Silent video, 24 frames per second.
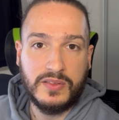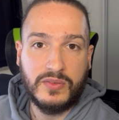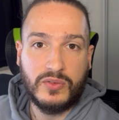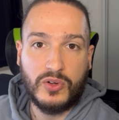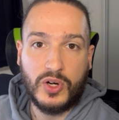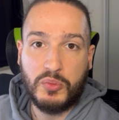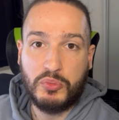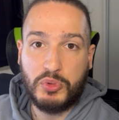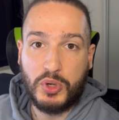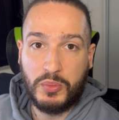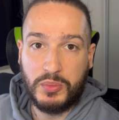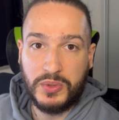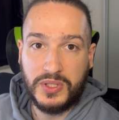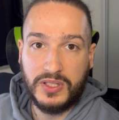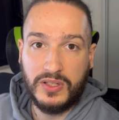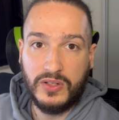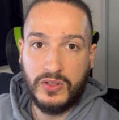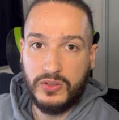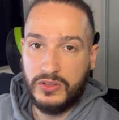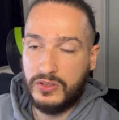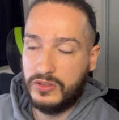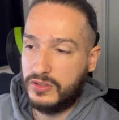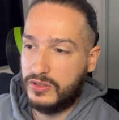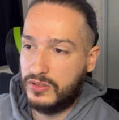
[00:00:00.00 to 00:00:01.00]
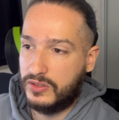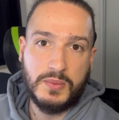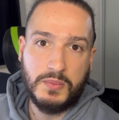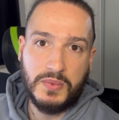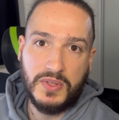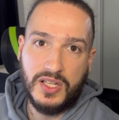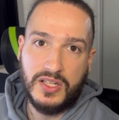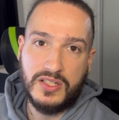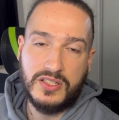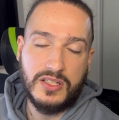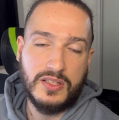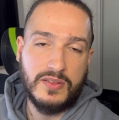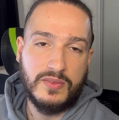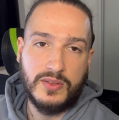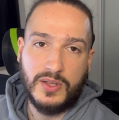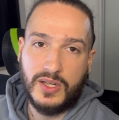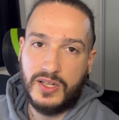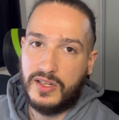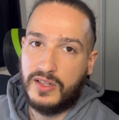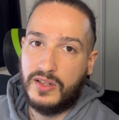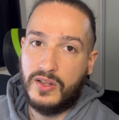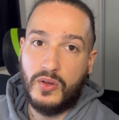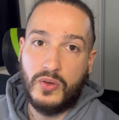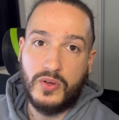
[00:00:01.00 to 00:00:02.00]
for a property loan, similar to if you had a
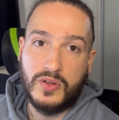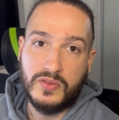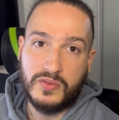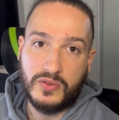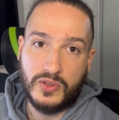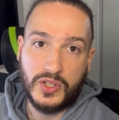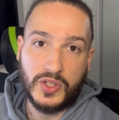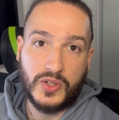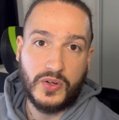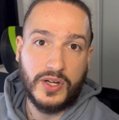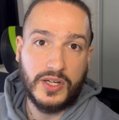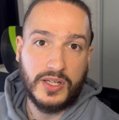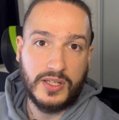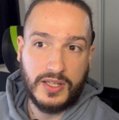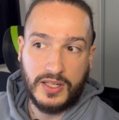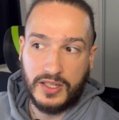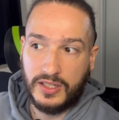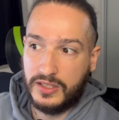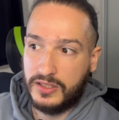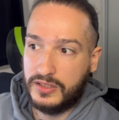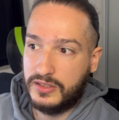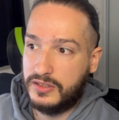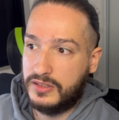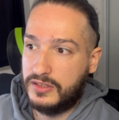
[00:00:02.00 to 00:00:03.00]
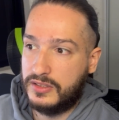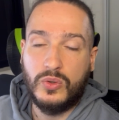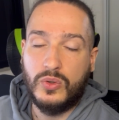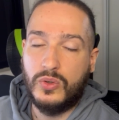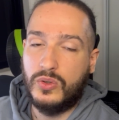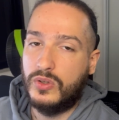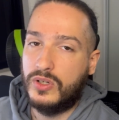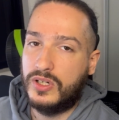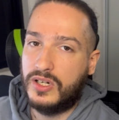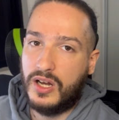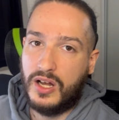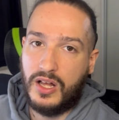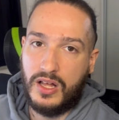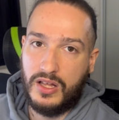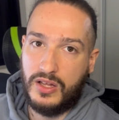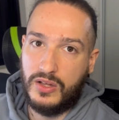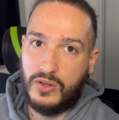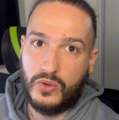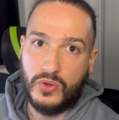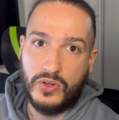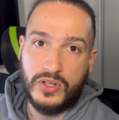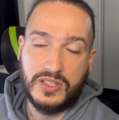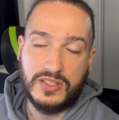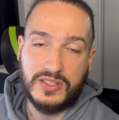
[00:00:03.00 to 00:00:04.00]
loan for a credit card or car
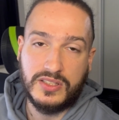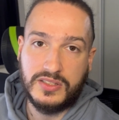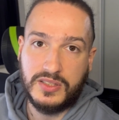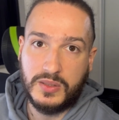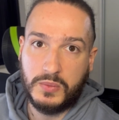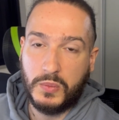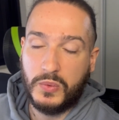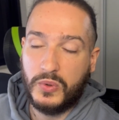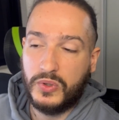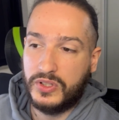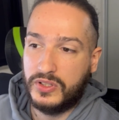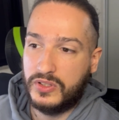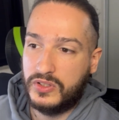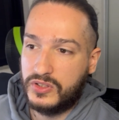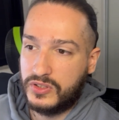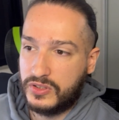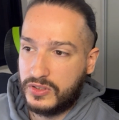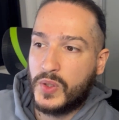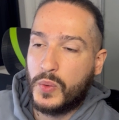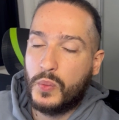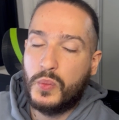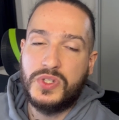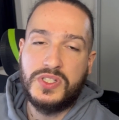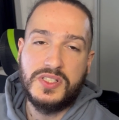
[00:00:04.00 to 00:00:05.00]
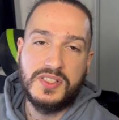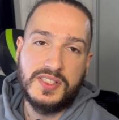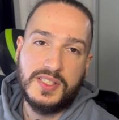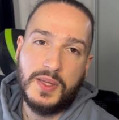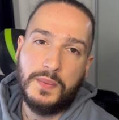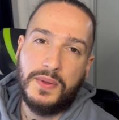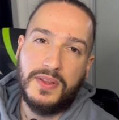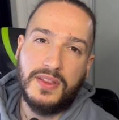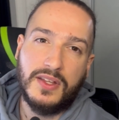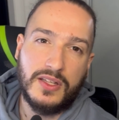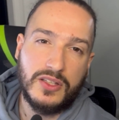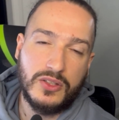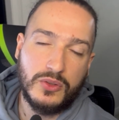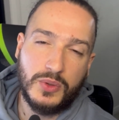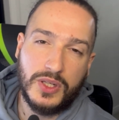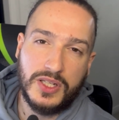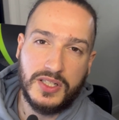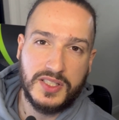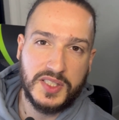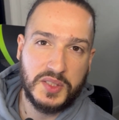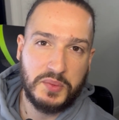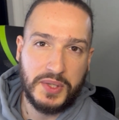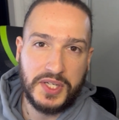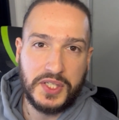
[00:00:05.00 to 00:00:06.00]
or an existing mortgage, which is something that you'll need
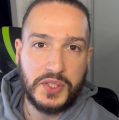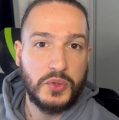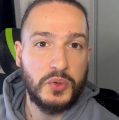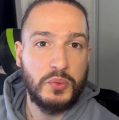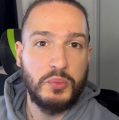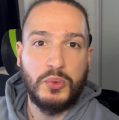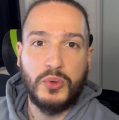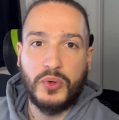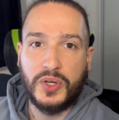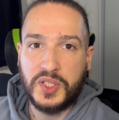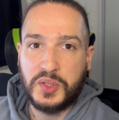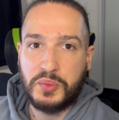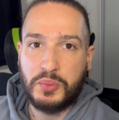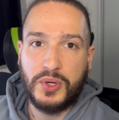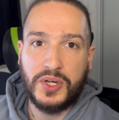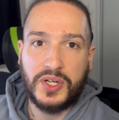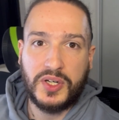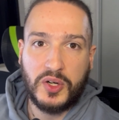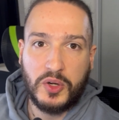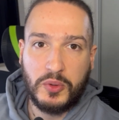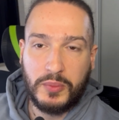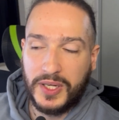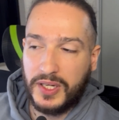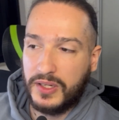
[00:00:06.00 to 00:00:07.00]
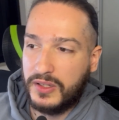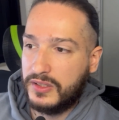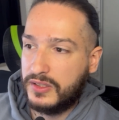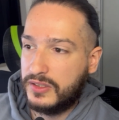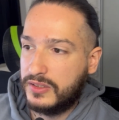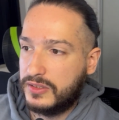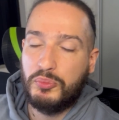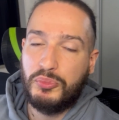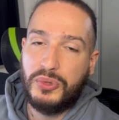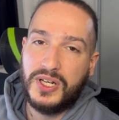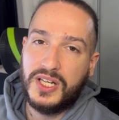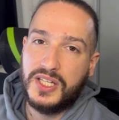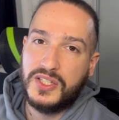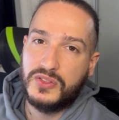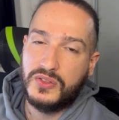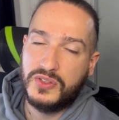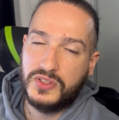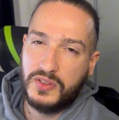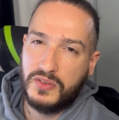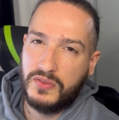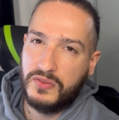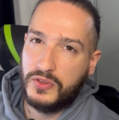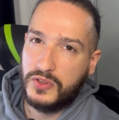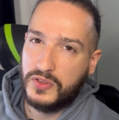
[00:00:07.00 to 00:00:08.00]
to speak to a mortgage broker about. But it's
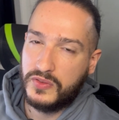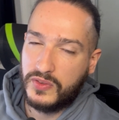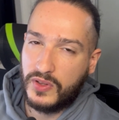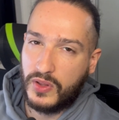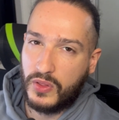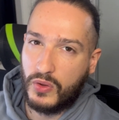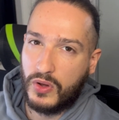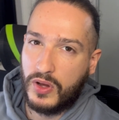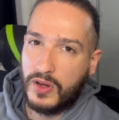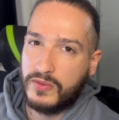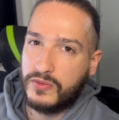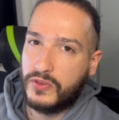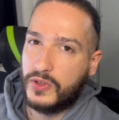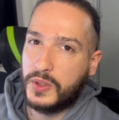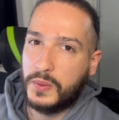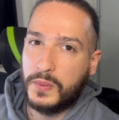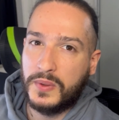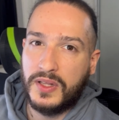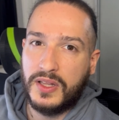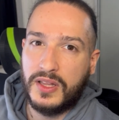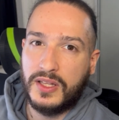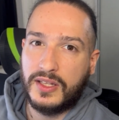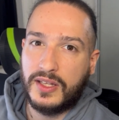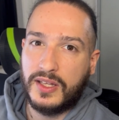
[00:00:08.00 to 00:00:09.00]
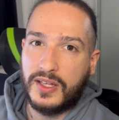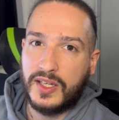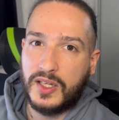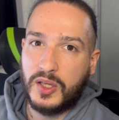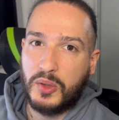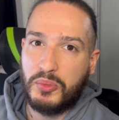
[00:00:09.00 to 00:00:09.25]
also food for thought for anyone thinking